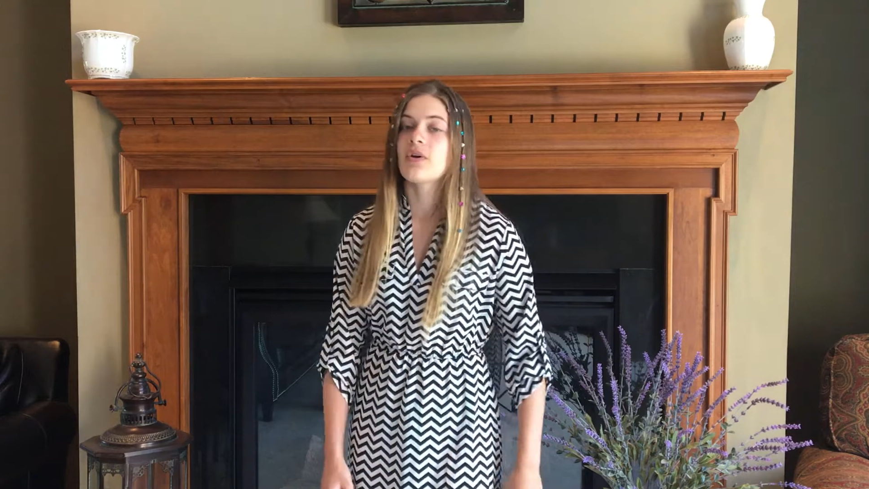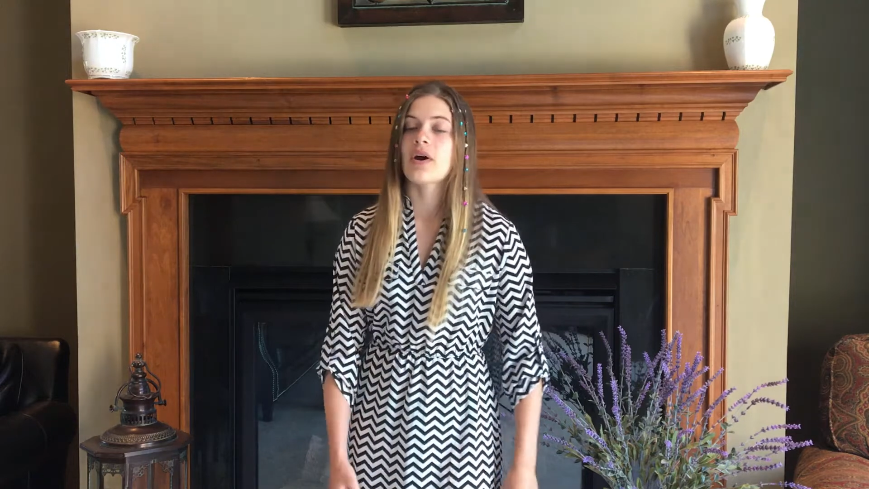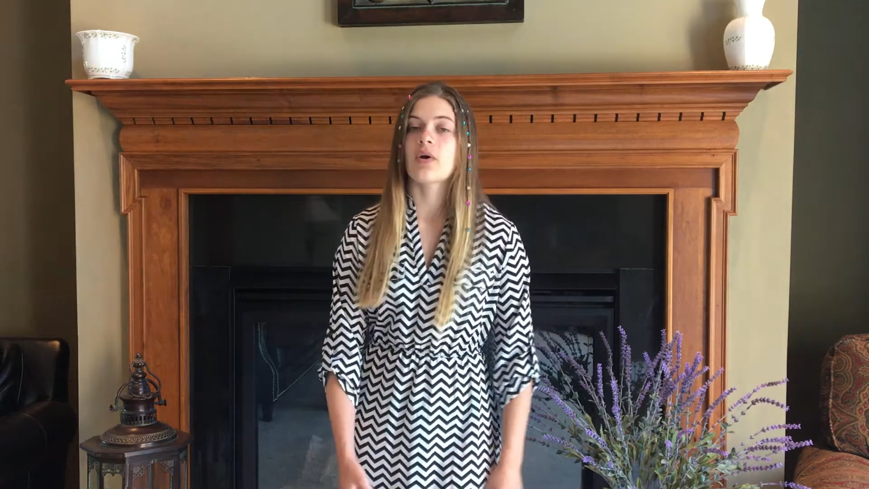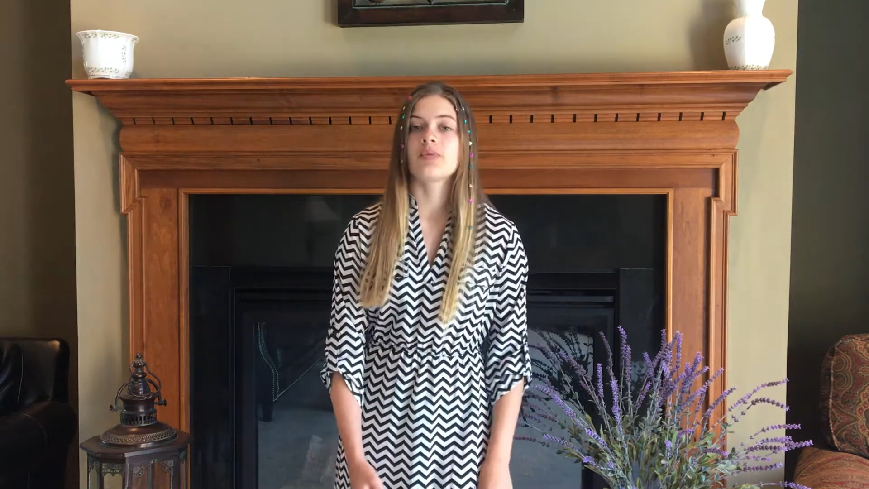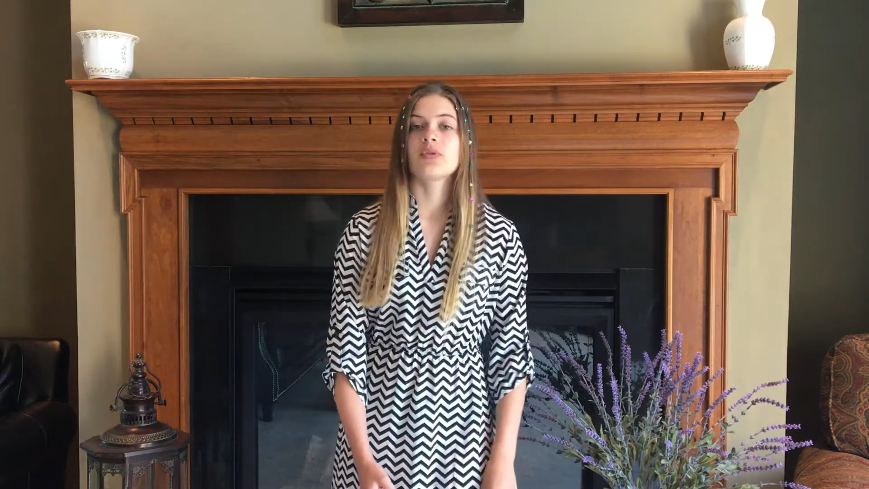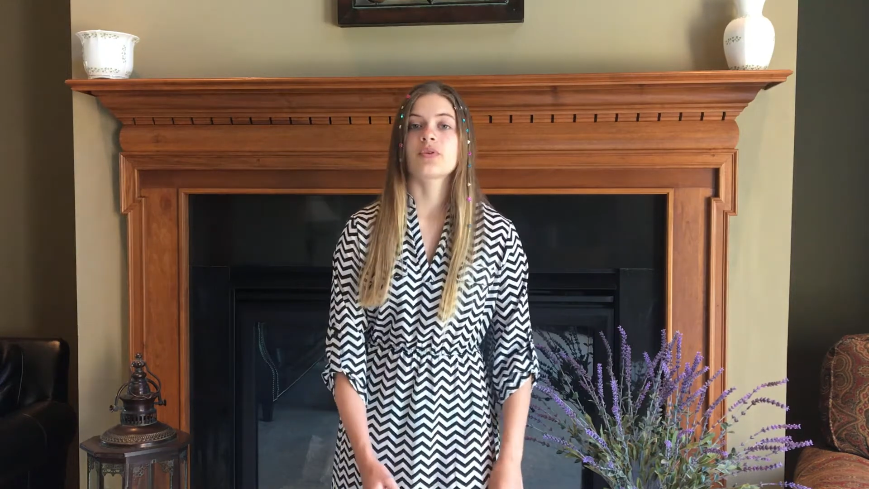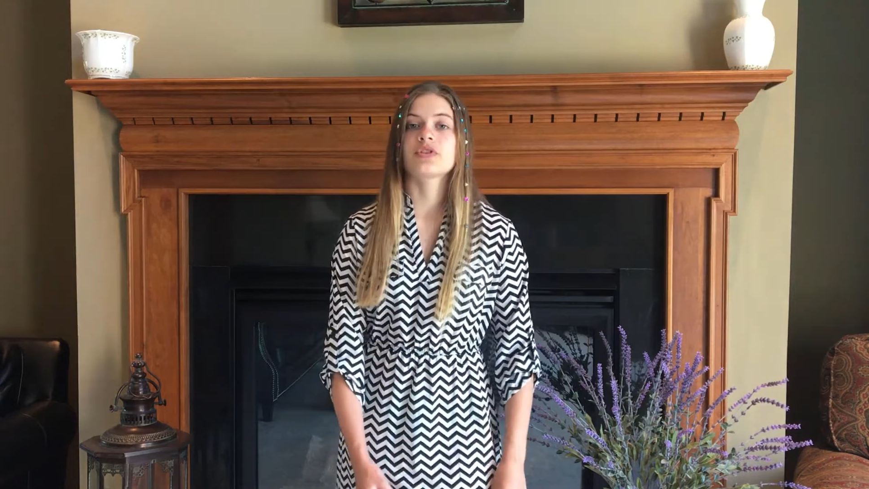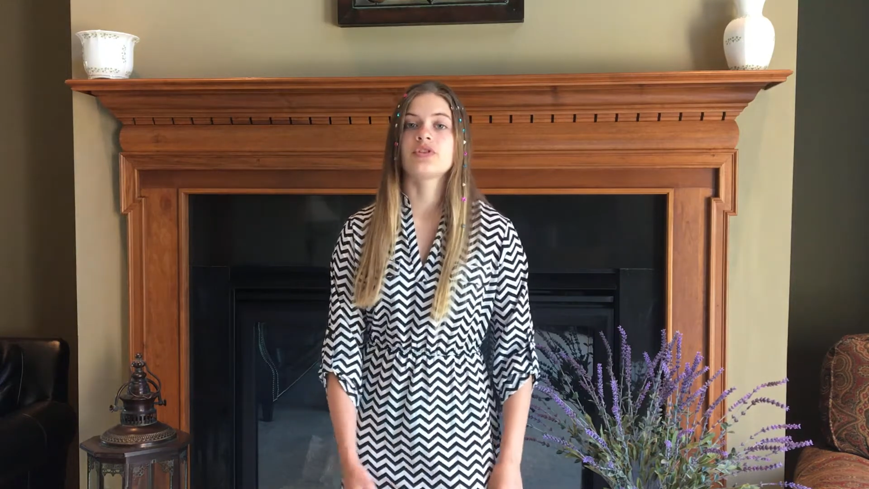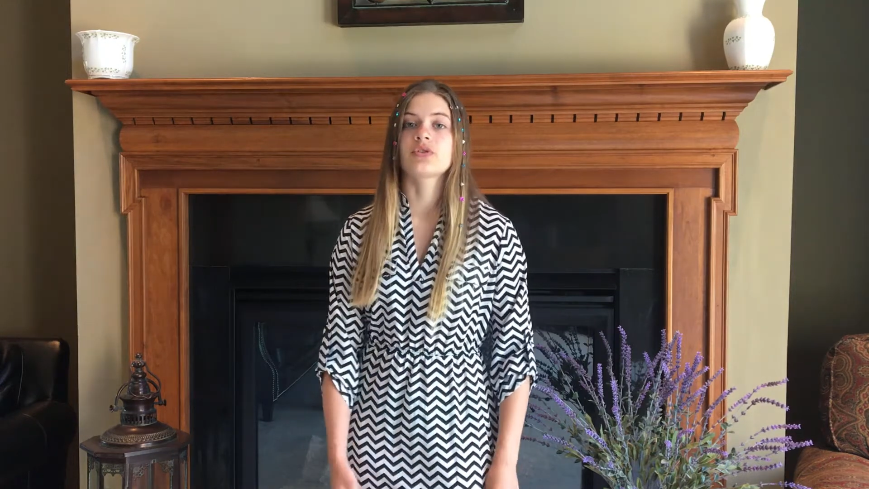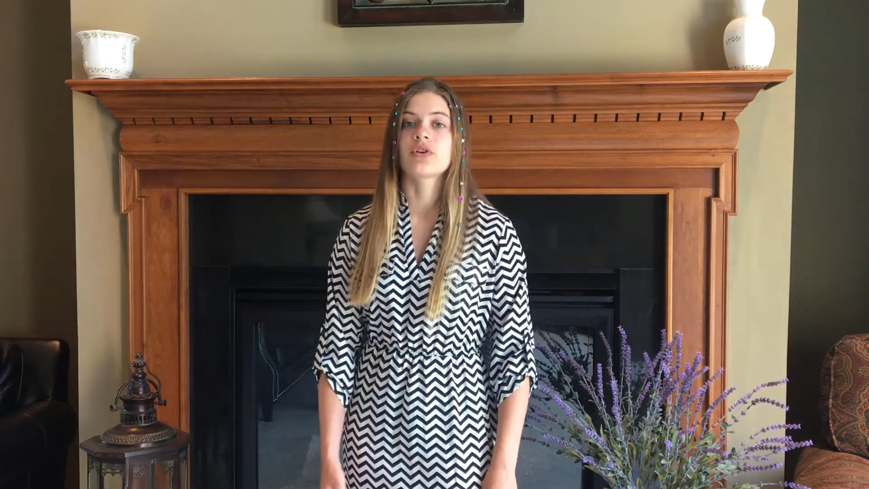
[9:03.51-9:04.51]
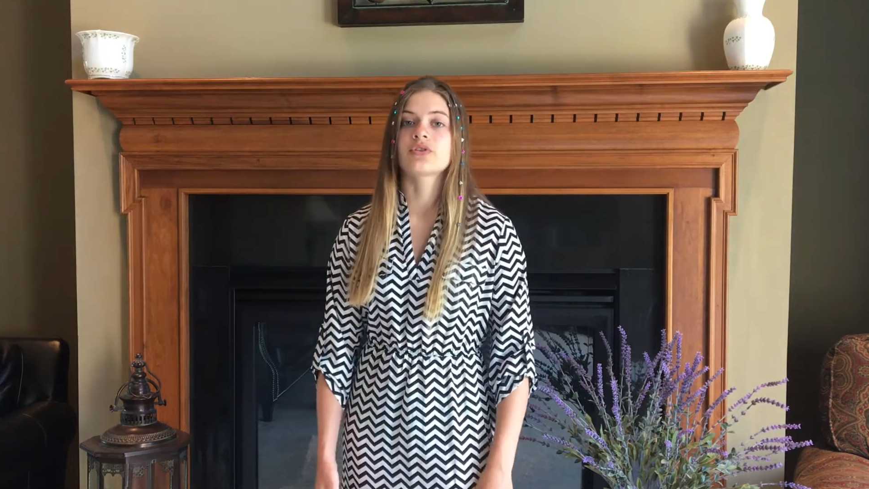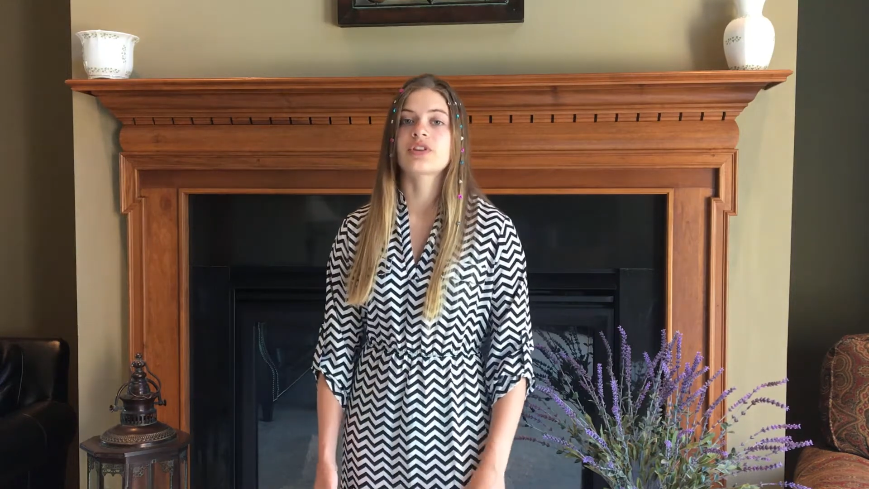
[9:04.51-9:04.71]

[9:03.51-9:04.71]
I hope you weren't too grossed